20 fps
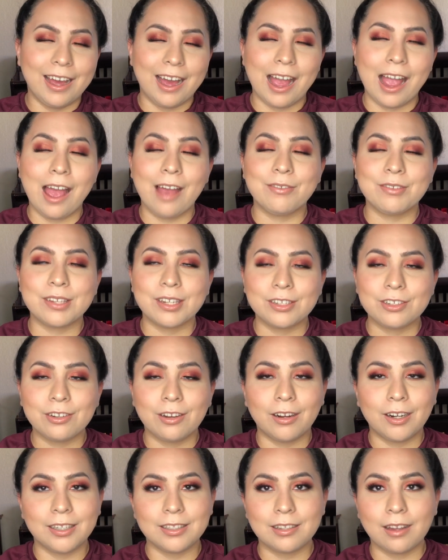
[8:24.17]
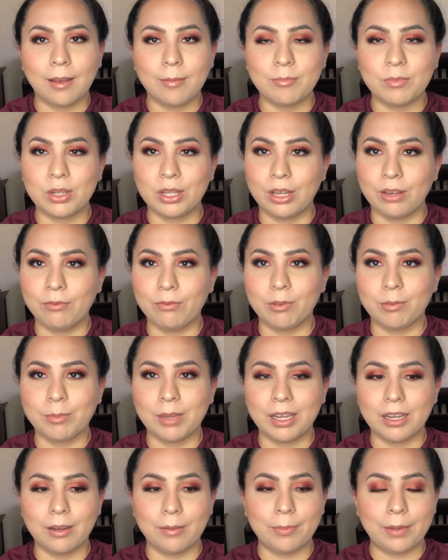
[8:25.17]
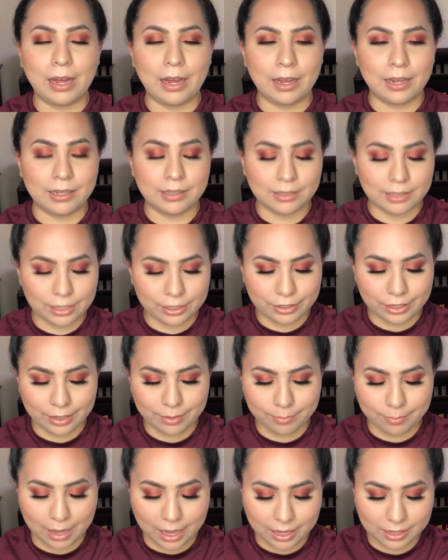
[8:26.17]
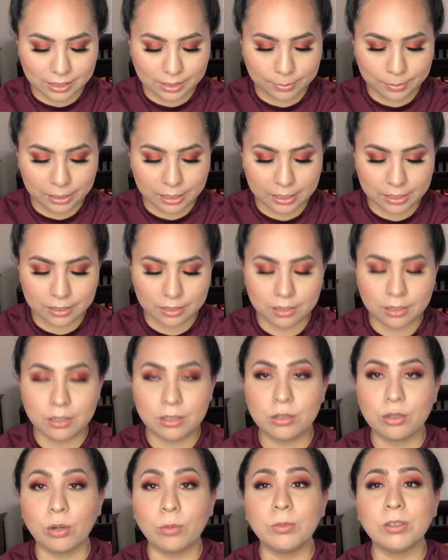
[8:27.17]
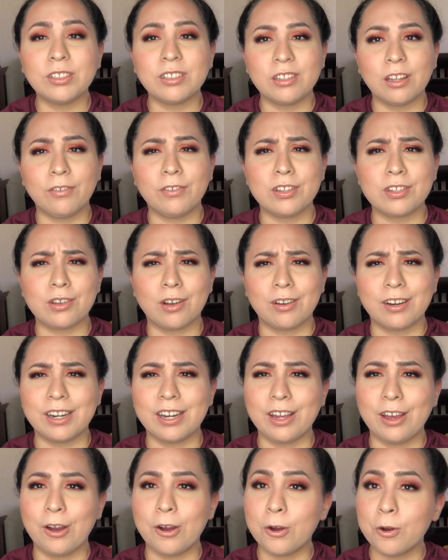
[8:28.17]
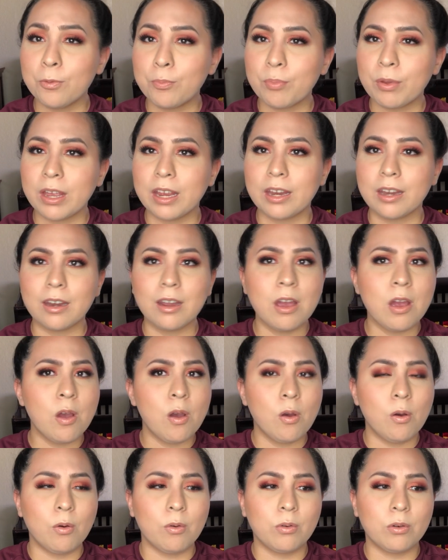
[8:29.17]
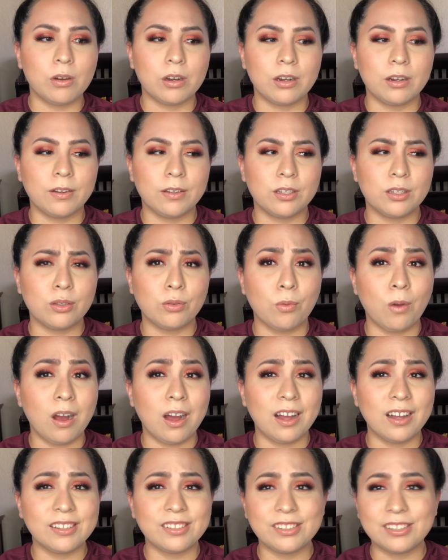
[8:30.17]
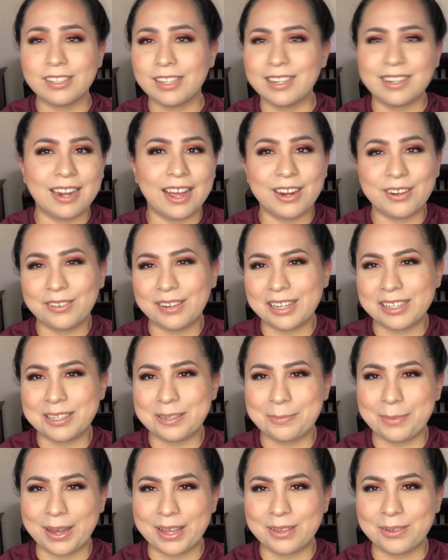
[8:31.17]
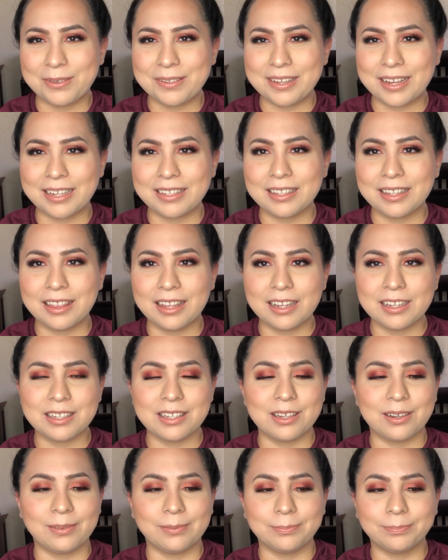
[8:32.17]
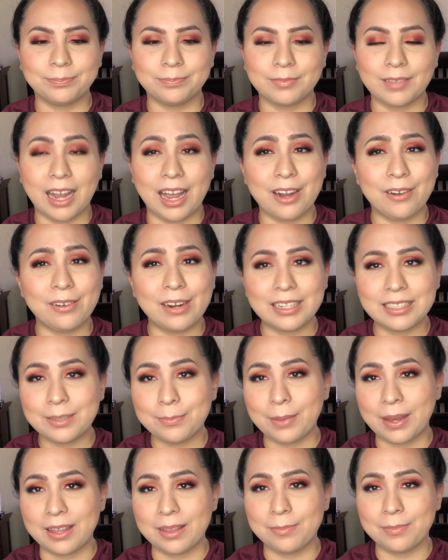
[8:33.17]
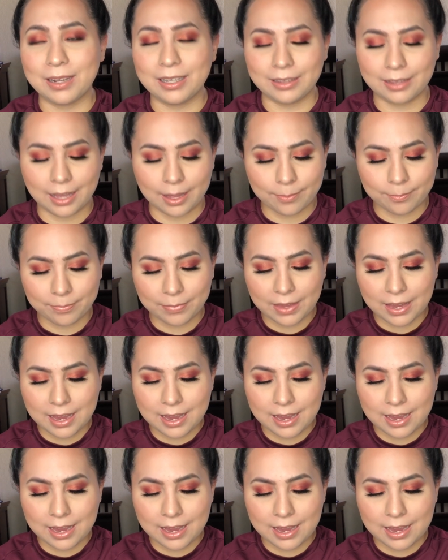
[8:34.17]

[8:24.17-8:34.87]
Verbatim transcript: I have such a hard time looking for makeup at TJ Maxx because so much stuff is already open or swatched, and I don't like to buy those kinds of things, so I don't like to buy them like that.